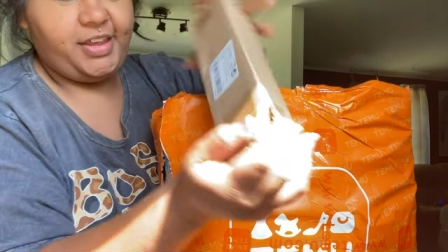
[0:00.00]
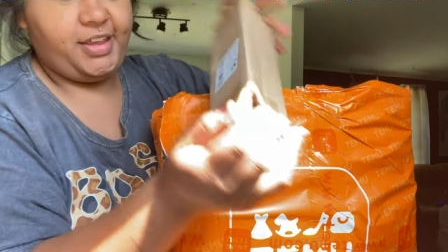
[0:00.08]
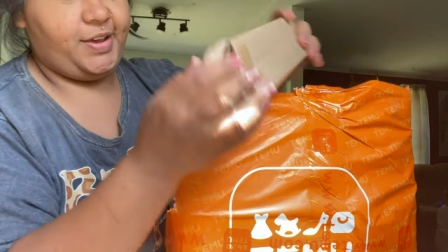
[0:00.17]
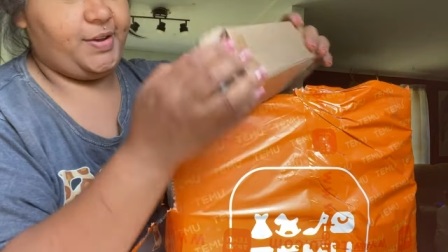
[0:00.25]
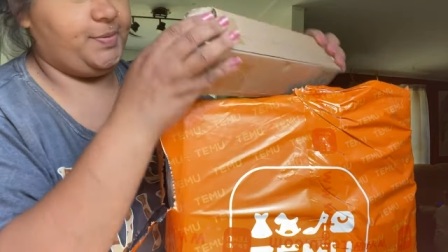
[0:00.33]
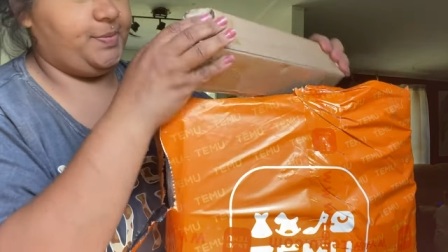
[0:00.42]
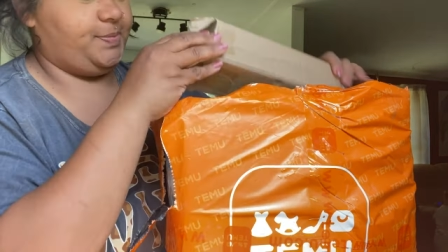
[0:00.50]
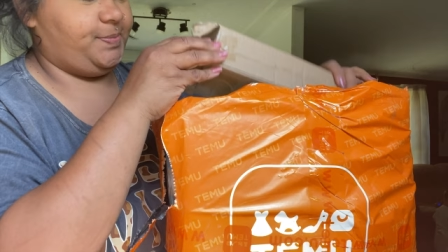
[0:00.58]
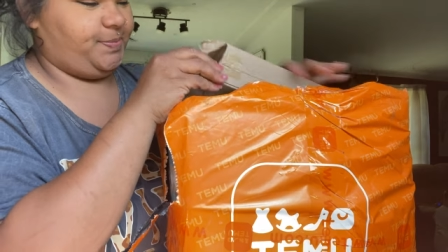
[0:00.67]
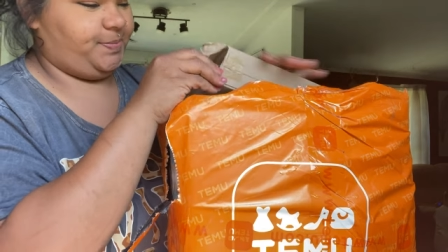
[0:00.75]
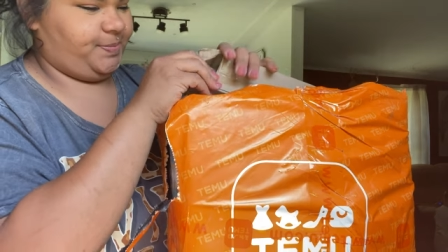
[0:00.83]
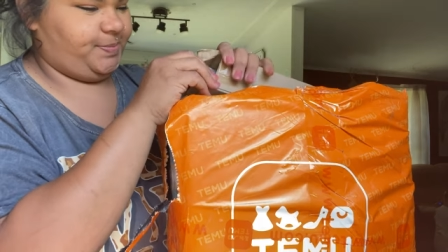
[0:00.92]
y'all.
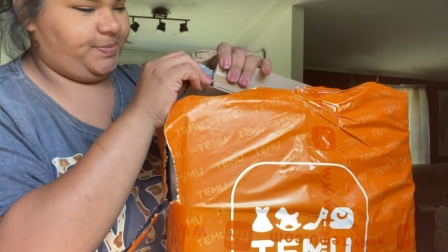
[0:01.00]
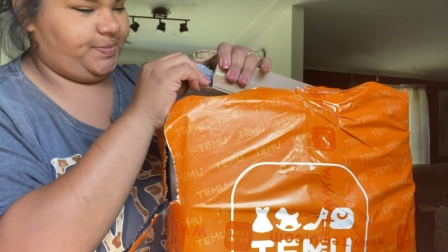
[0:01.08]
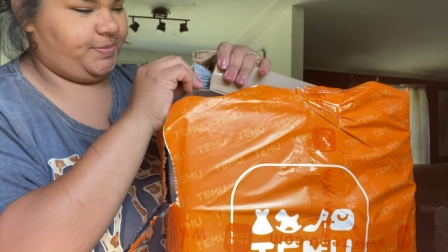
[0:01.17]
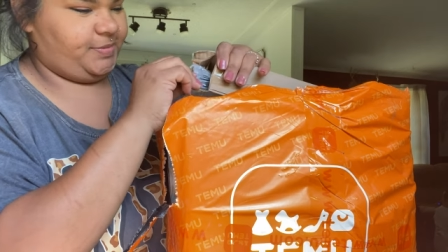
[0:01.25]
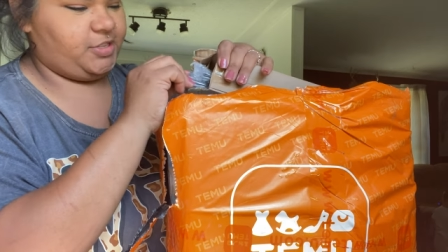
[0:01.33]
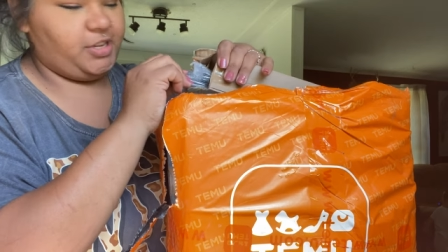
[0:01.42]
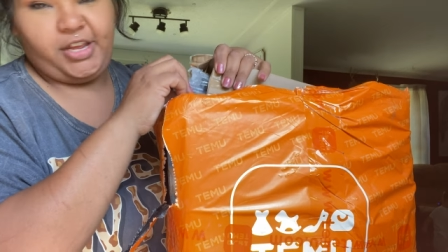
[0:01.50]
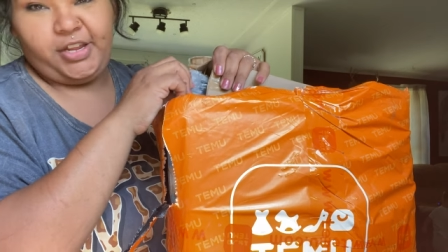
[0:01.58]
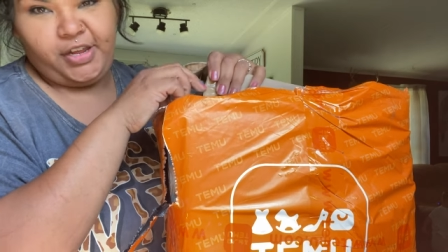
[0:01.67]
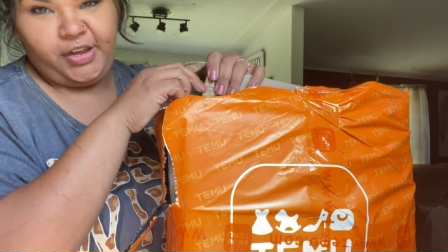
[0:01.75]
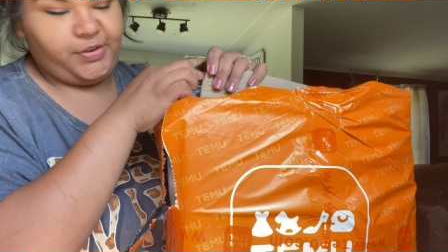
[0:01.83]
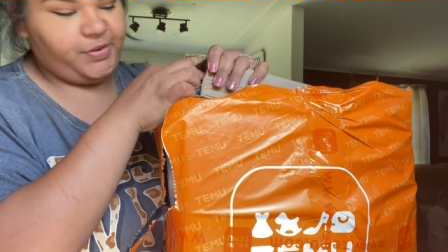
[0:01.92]
So
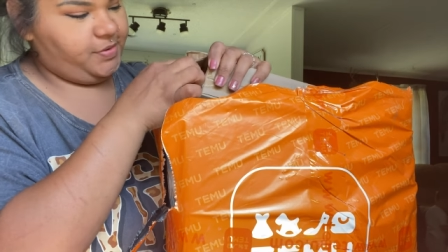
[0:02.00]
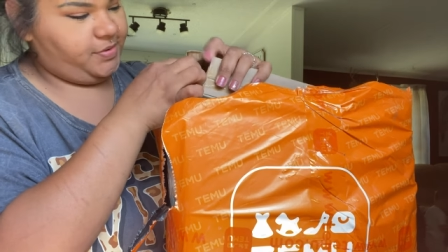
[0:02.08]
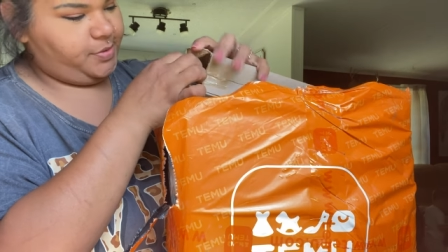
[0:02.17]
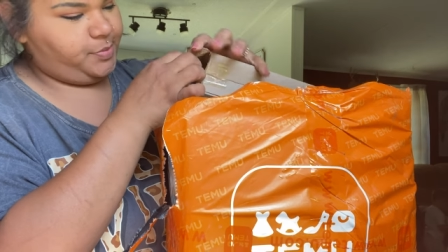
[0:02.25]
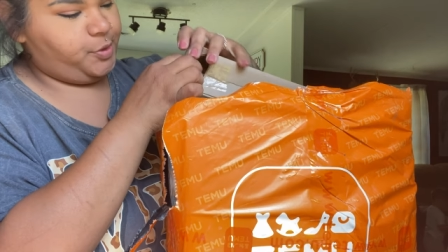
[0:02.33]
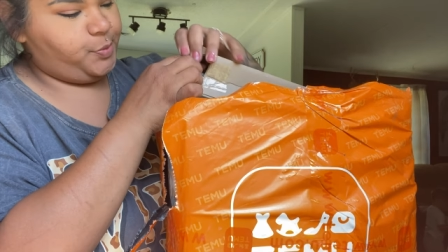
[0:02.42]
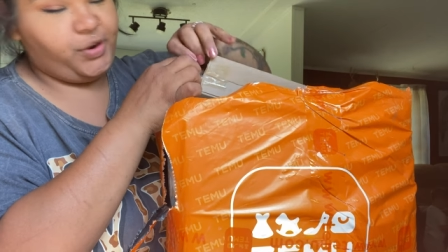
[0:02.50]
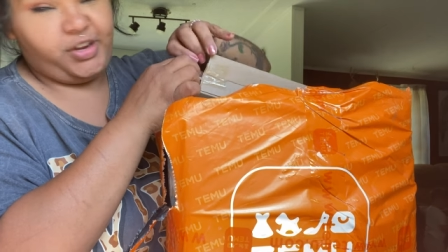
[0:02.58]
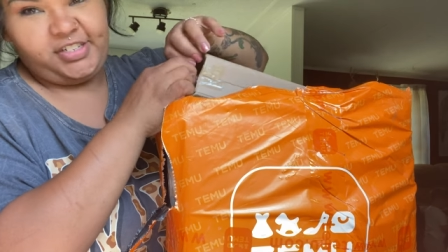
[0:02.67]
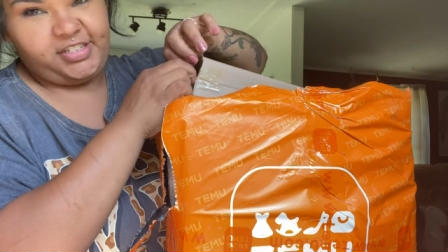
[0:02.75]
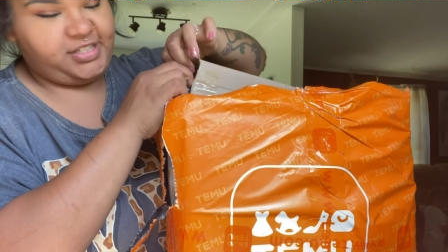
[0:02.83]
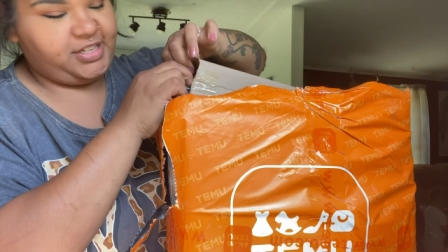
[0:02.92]
hello, I'm in the
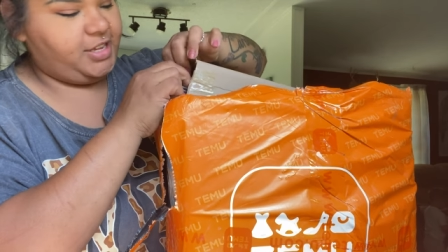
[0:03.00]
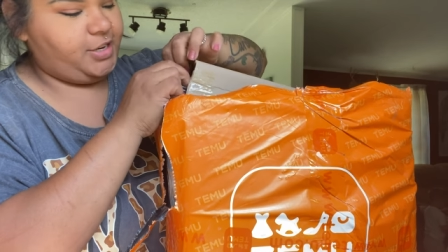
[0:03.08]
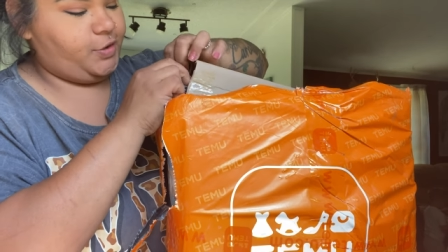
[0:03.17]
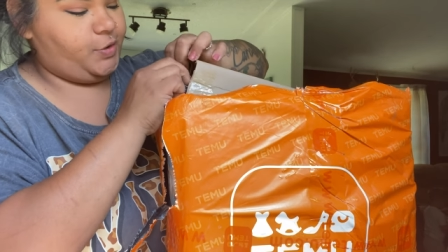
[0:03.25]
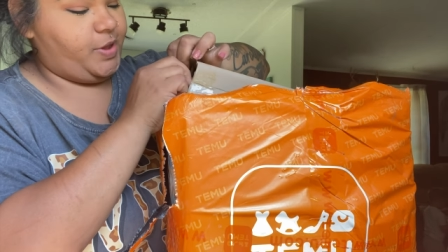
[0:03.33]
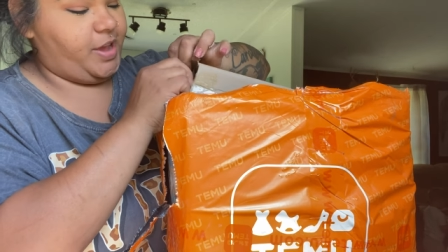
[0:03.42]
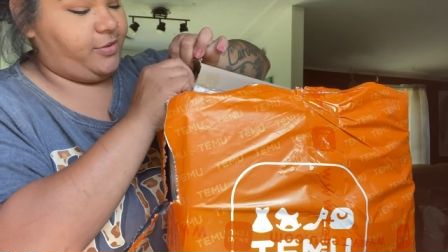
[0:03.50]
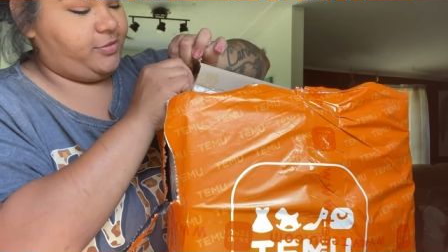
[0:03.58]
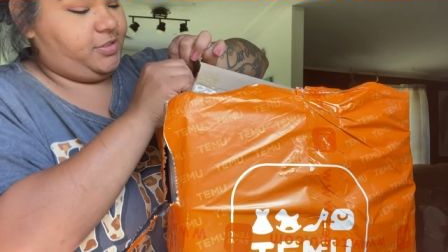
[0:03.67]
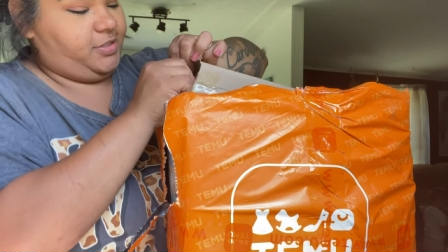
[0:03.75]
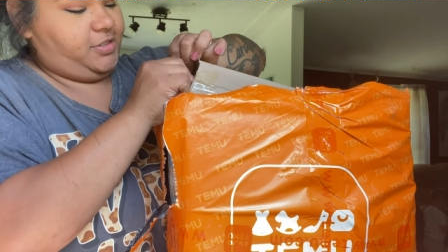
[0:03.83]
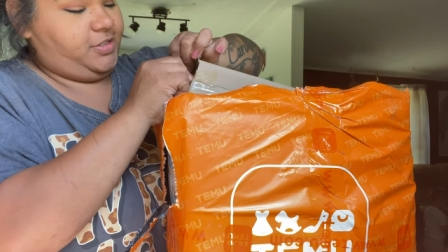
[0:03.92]
process of getting a new
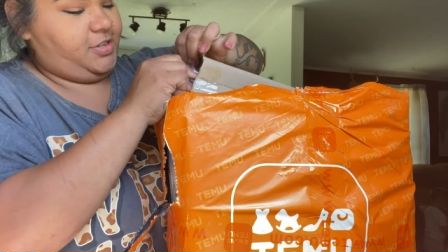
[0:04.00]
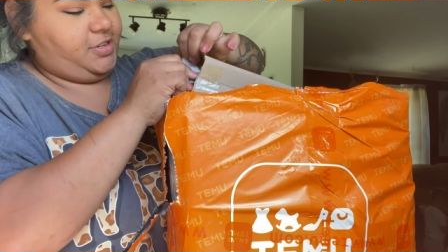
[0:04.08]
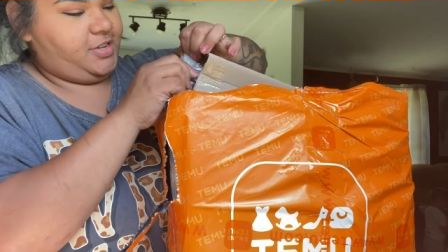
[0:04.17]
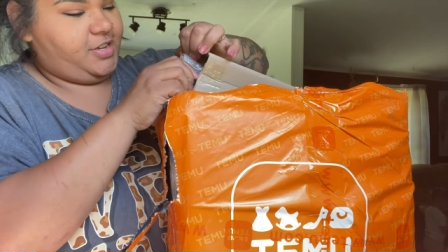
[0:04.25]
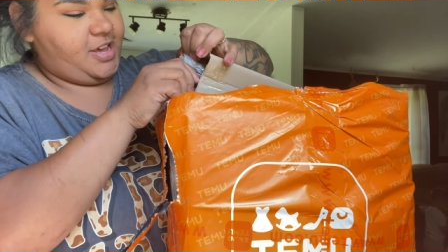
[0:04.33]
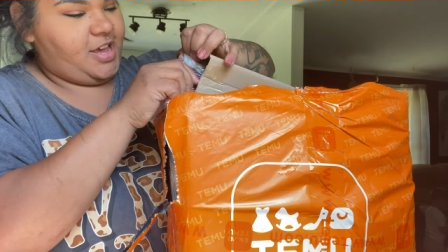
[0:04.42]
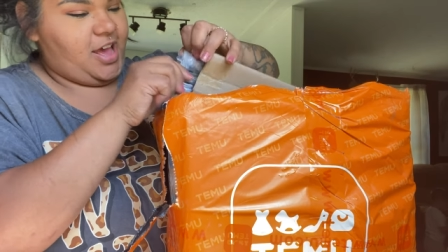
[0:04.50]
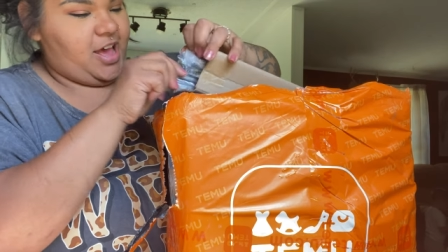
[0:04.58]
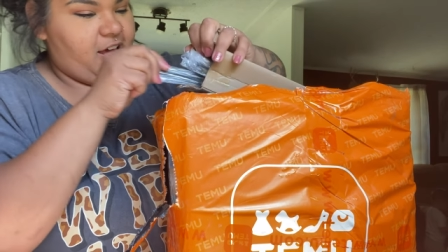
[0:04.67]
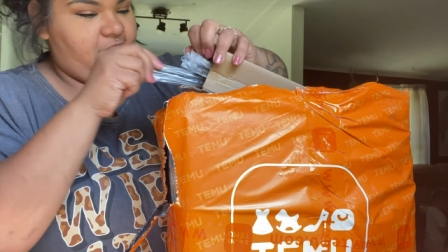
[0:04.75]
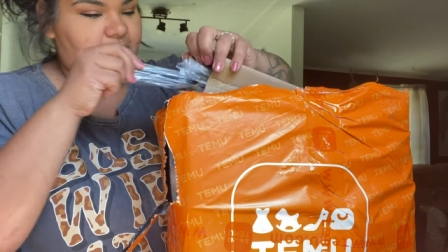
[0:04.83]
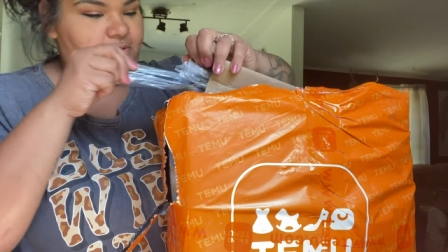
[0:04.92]
house.
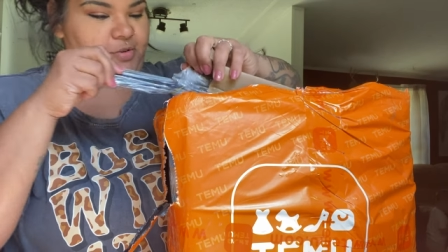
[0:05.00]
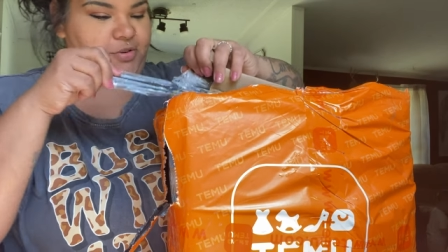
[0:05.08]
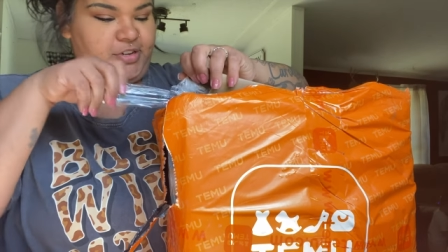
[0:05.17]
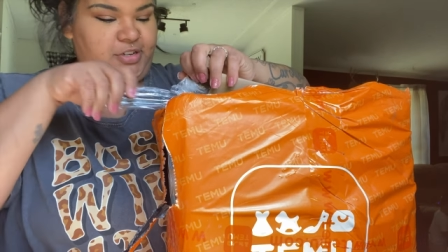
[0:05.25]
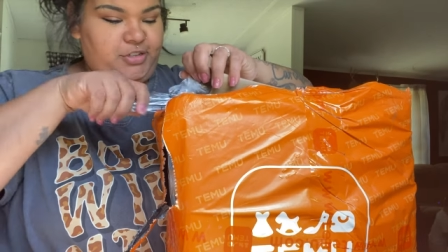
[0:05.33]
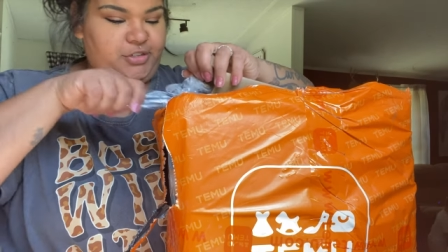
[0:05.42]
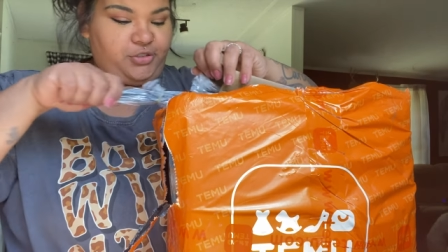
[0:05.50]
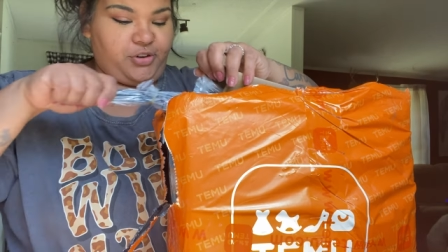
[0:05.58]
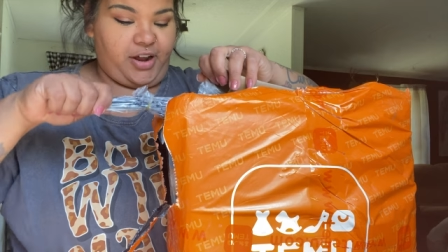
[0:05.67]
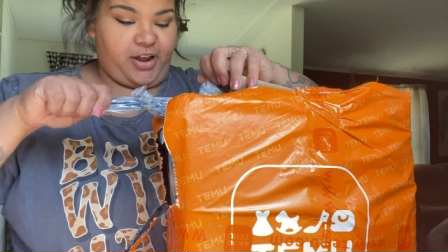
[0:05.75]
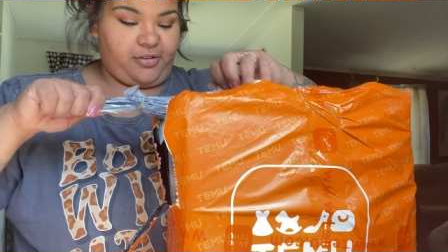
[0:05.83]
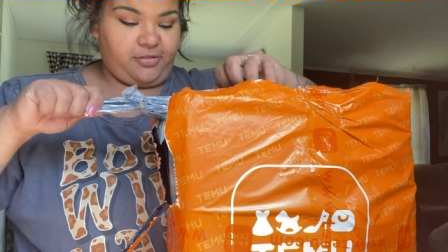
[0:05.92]
I wanted to
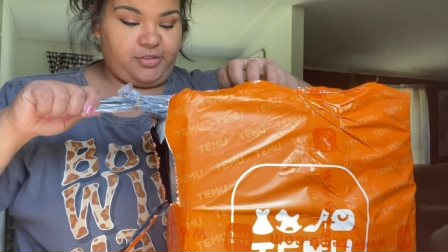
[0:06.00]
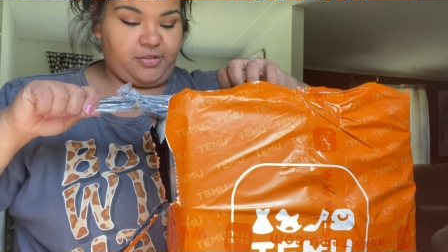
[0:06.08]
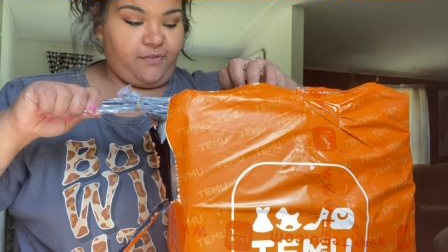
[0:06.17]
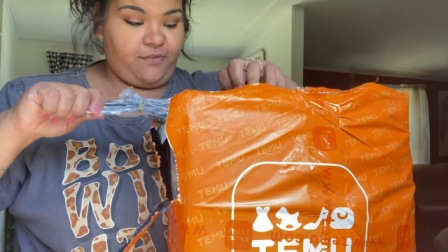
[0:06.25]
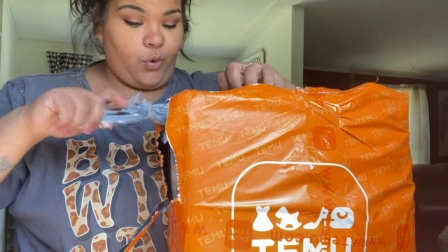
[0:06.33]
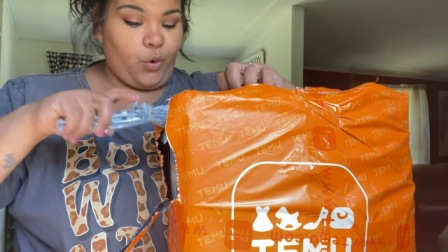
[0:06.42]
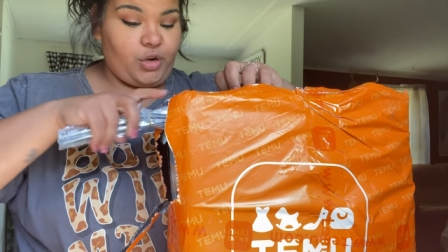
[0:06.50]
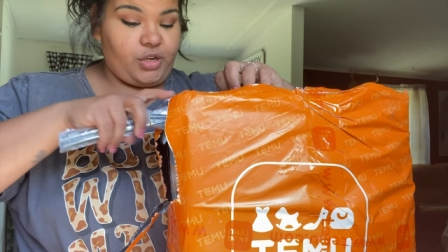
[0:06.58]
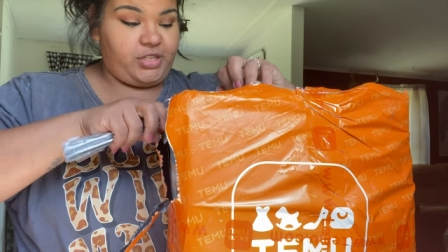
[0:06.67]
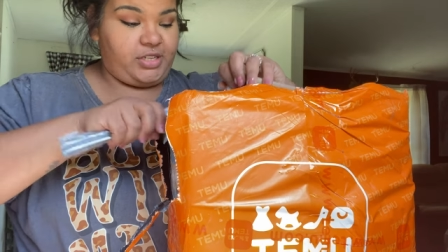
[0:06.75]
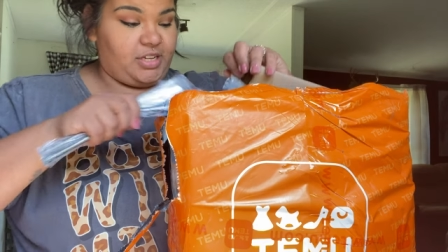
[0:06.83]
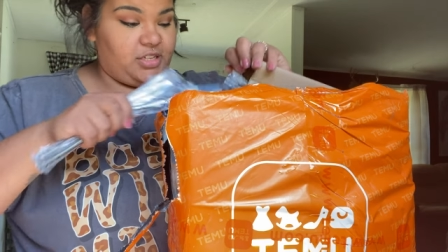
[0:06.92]
try out some
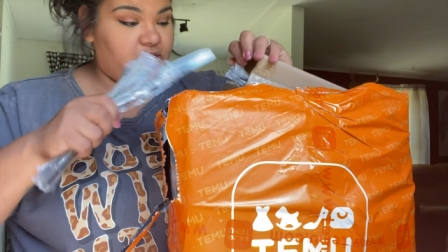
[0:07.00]
forks and